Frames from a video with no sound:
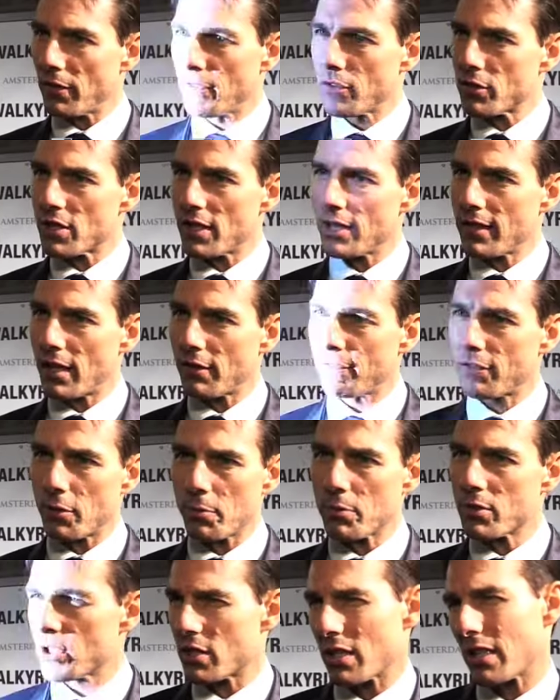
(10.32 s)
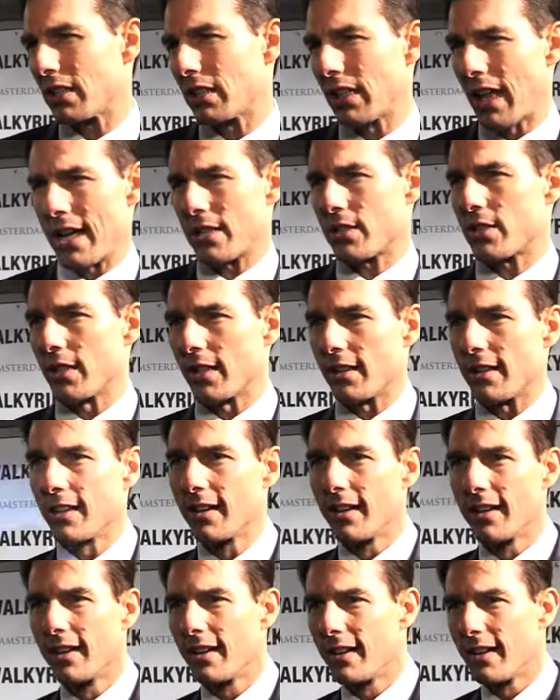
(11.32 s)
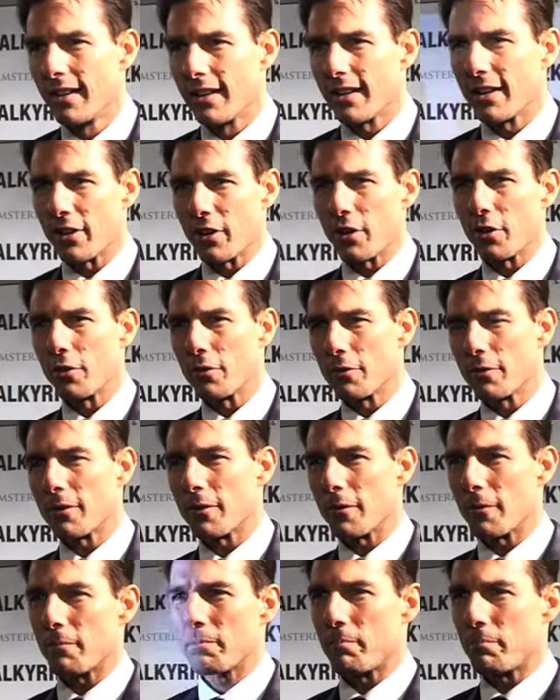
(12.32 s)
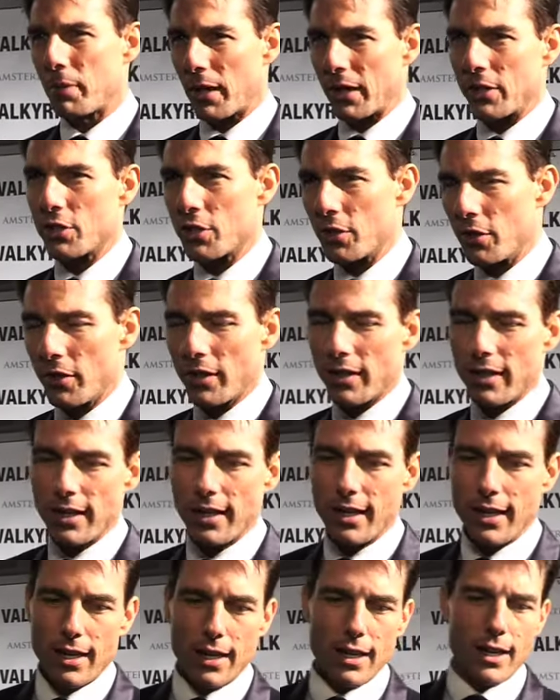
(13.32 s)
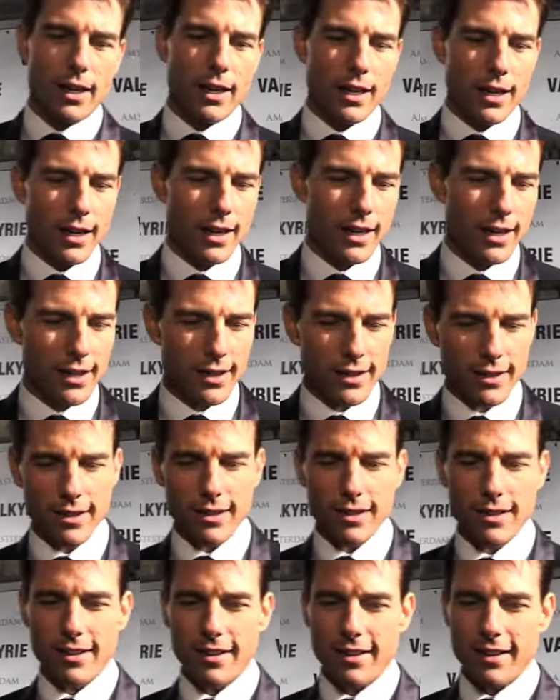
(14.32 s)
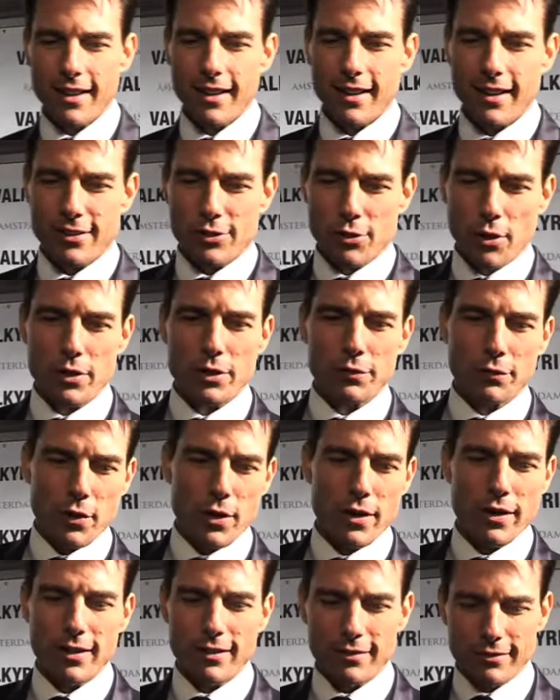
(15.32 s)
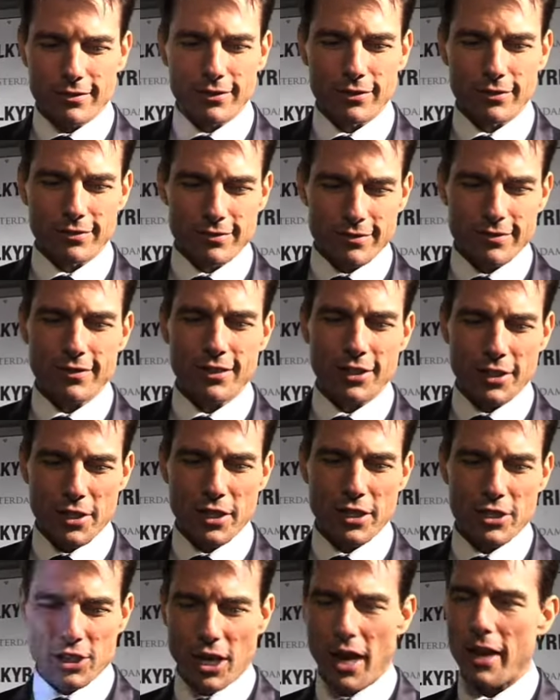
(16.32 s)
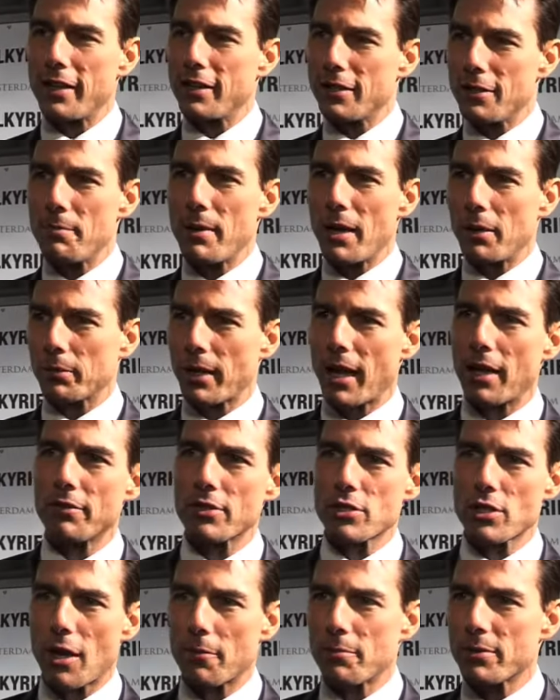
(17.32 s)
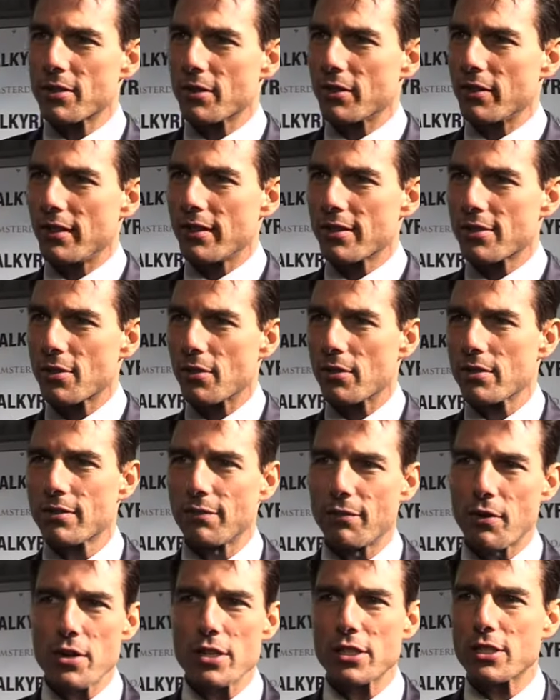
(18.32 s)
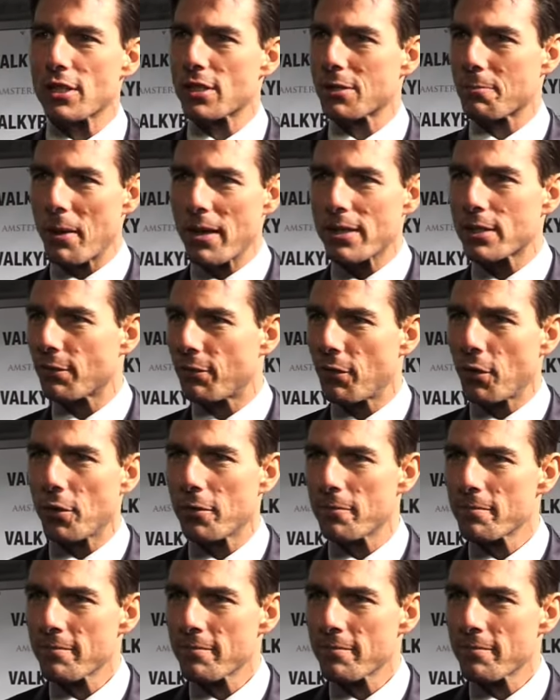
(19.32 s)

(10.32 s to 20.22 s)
ever seen that film. It's just a classic, you know, picture. And uh, so I was very excited to be able to have this opportunity. So it's very suspenseful.